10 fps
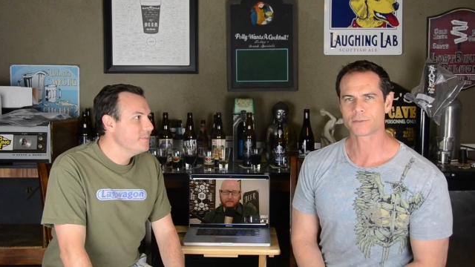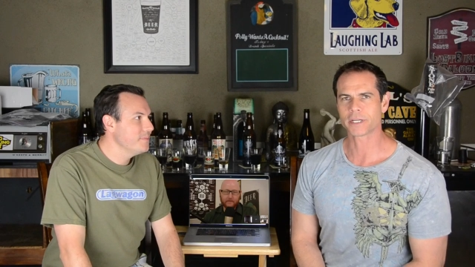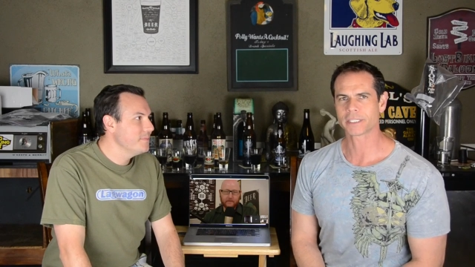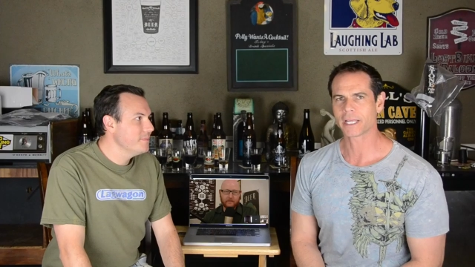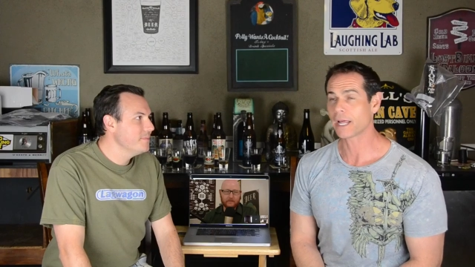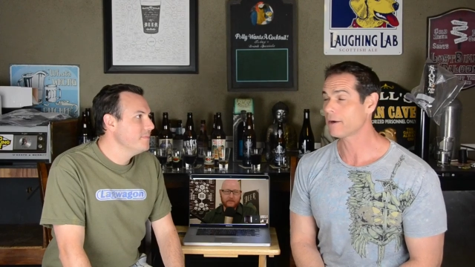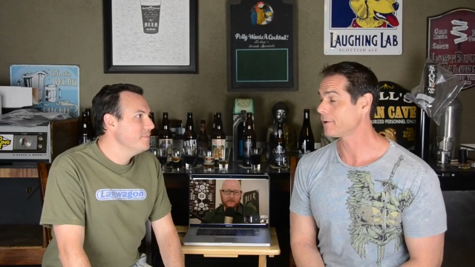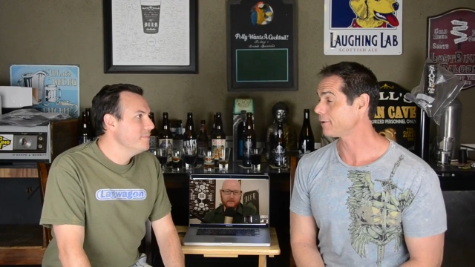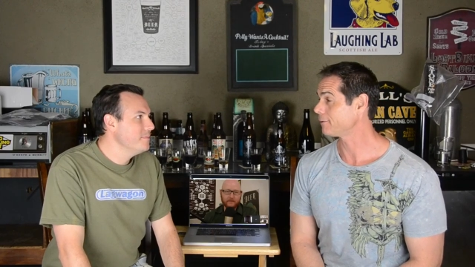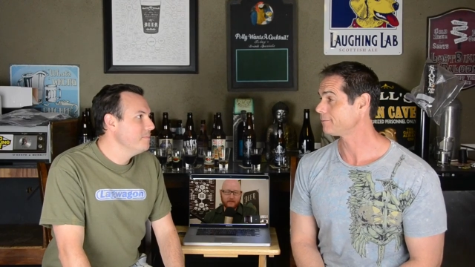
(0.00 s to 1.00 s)
Speaker 1: drink that. I don't
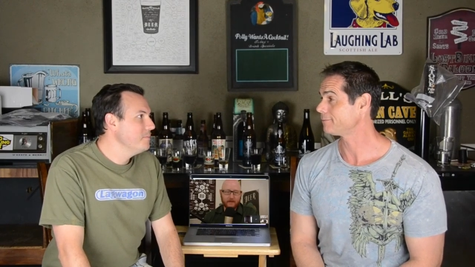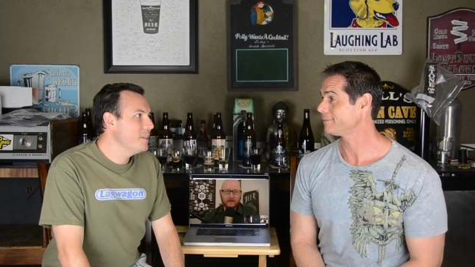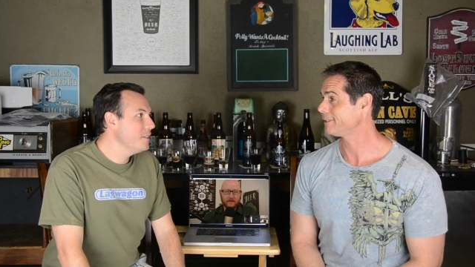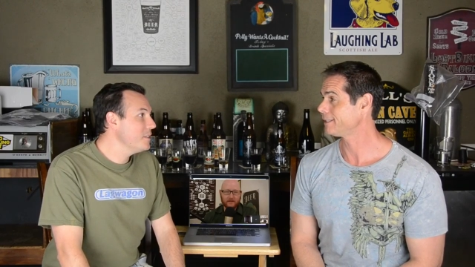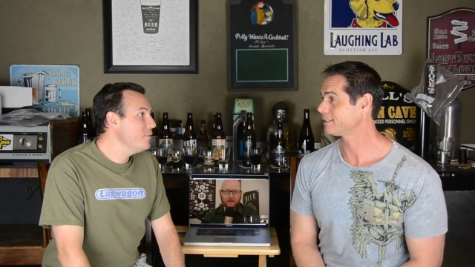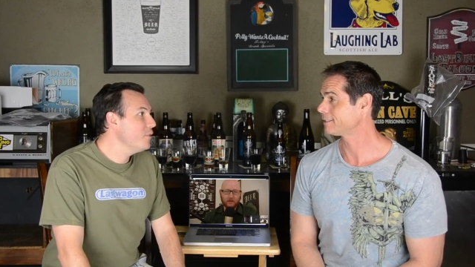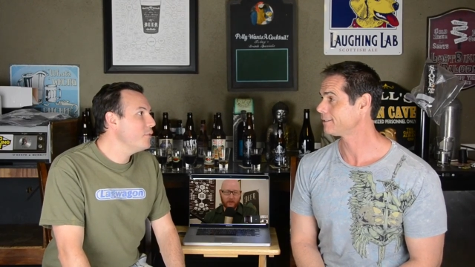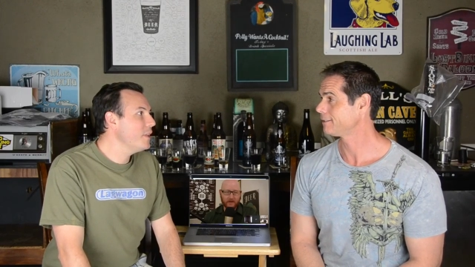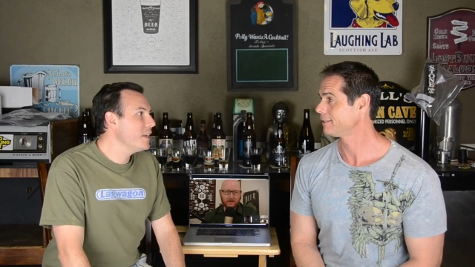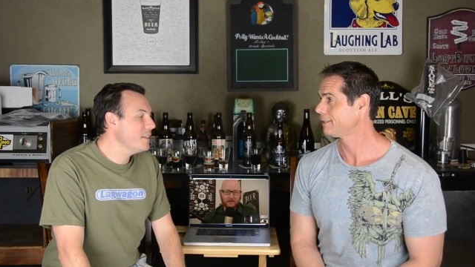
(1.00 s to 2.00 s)
know. It doesn't it's, even
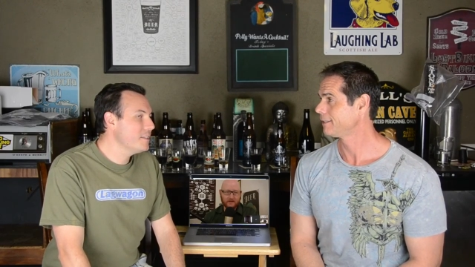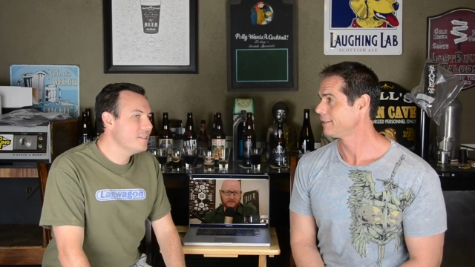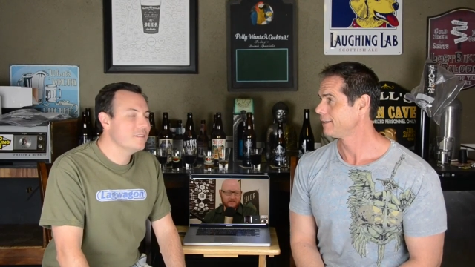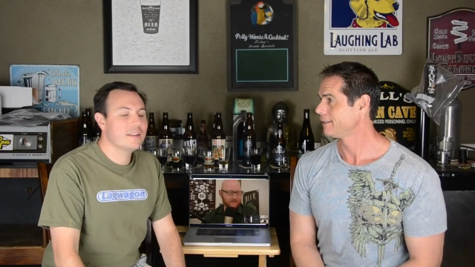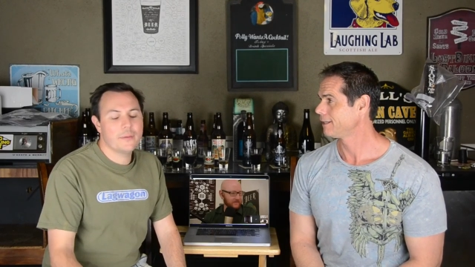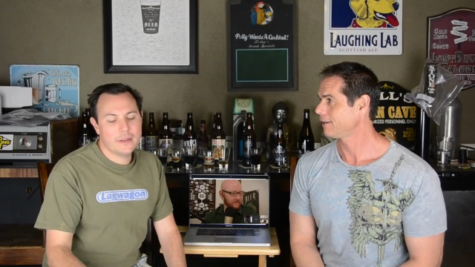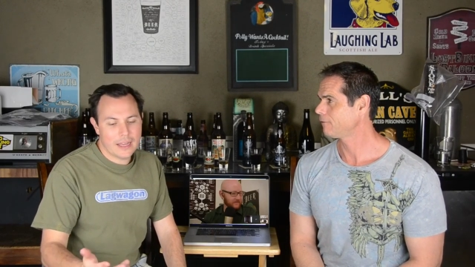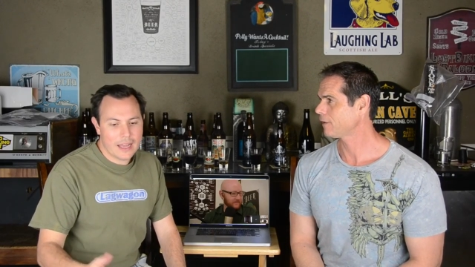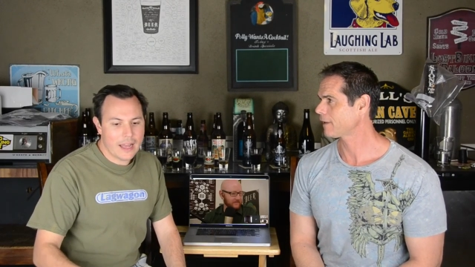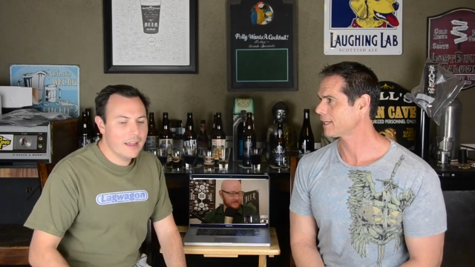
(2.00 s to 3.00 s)
feel like it's. I mean, I
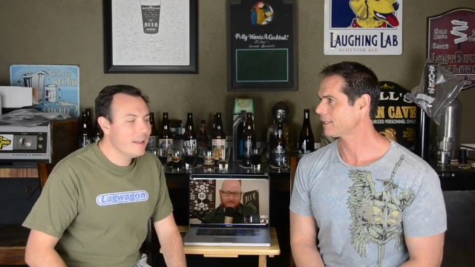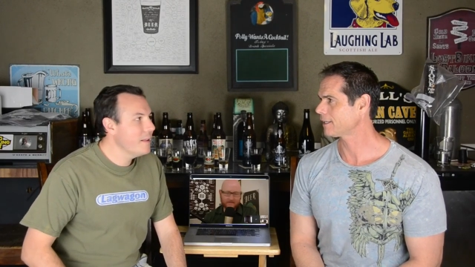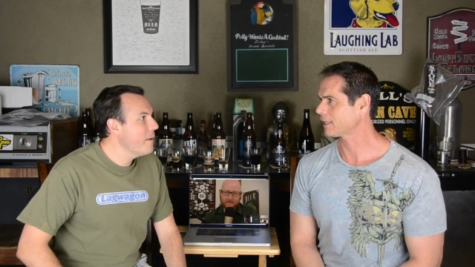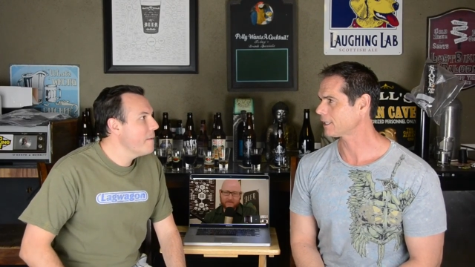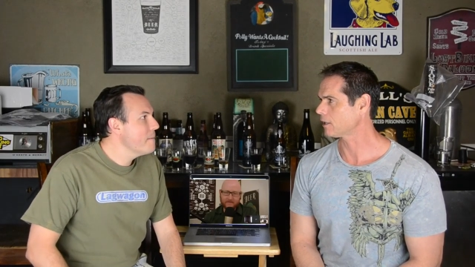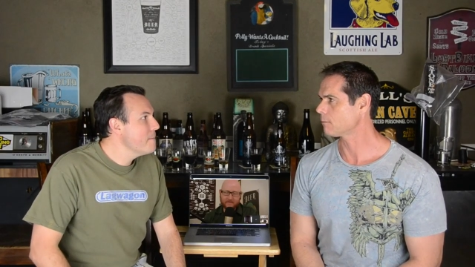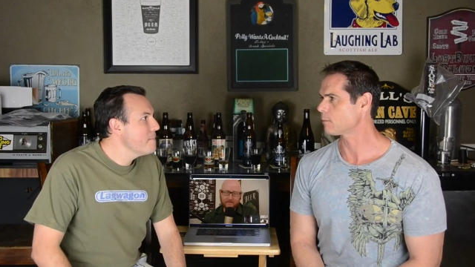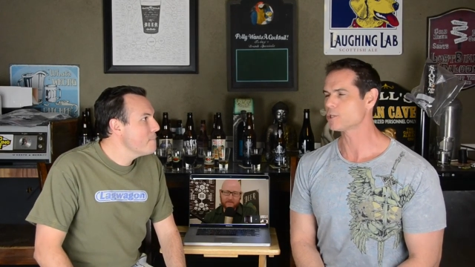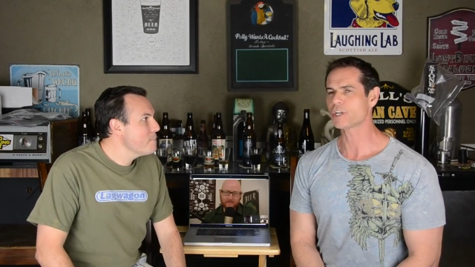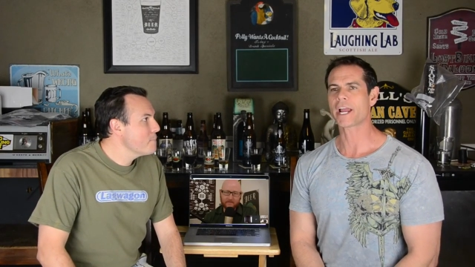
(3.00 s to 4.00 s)
feel I, like a, like a
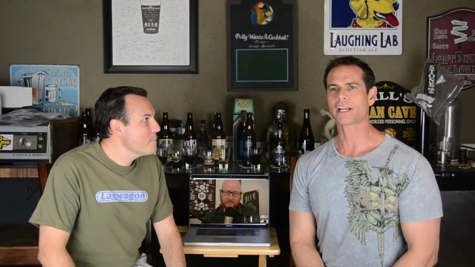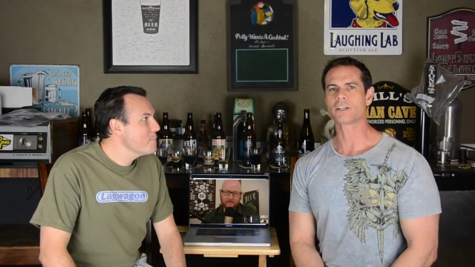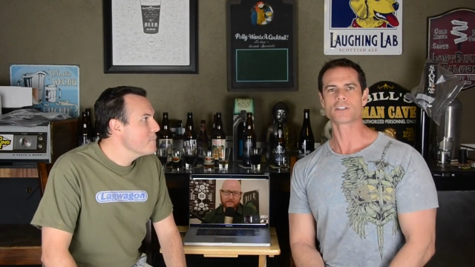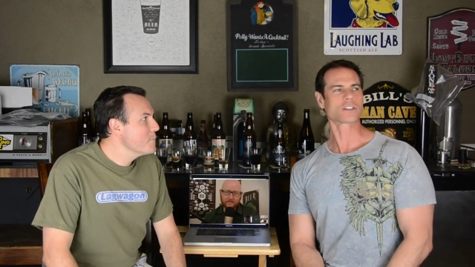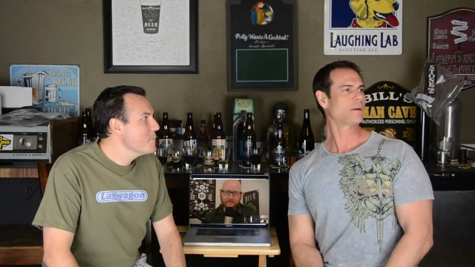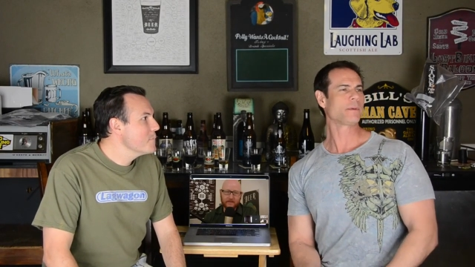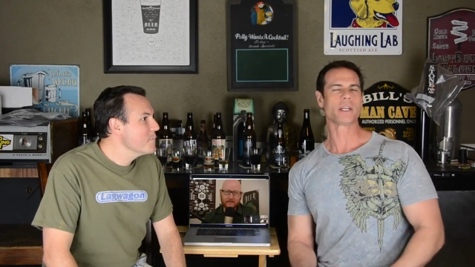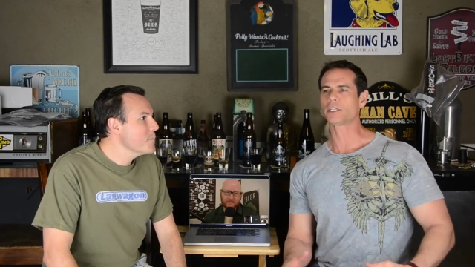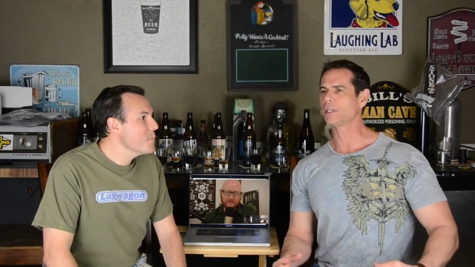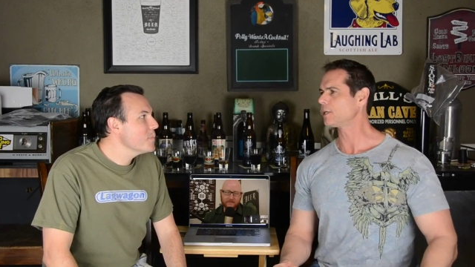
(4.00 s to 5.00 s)
lumberjack could just come in
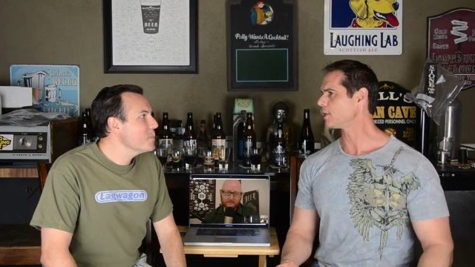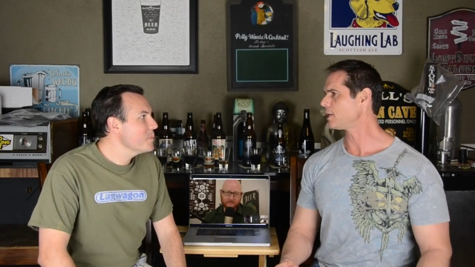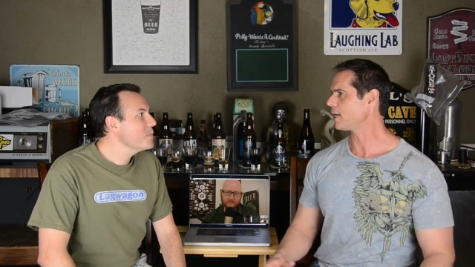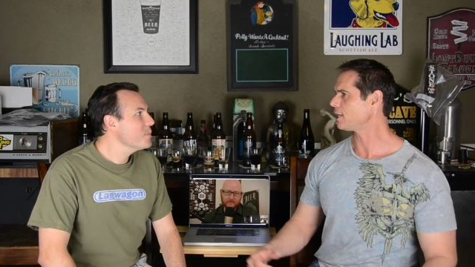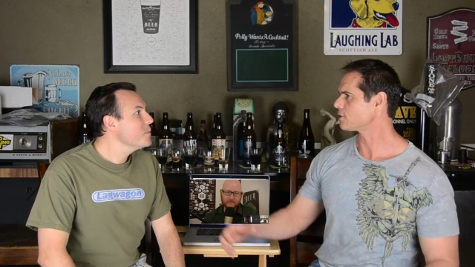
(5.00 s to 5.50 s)
at the end of the day,